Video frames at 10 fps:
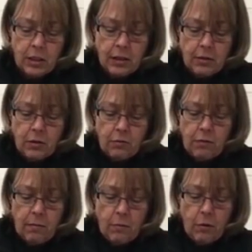and
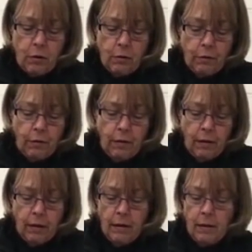I'm just going to
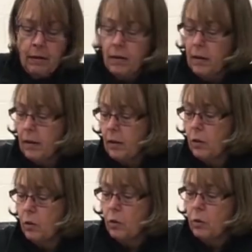remove
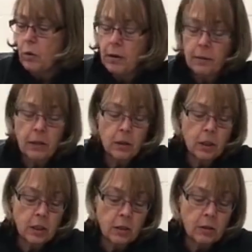the
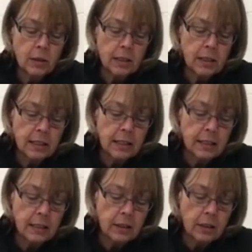core. I'm going to
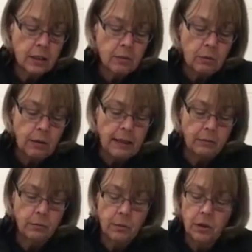use the
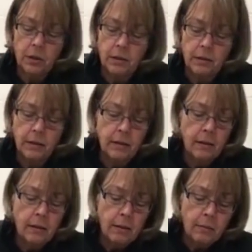scissors just to pull that,
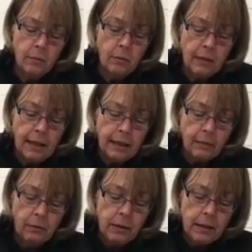
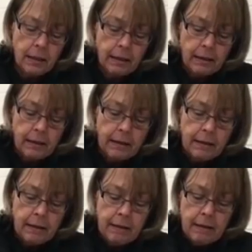pull that out
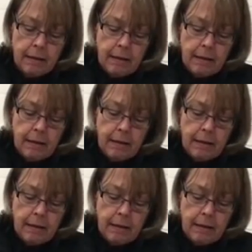with.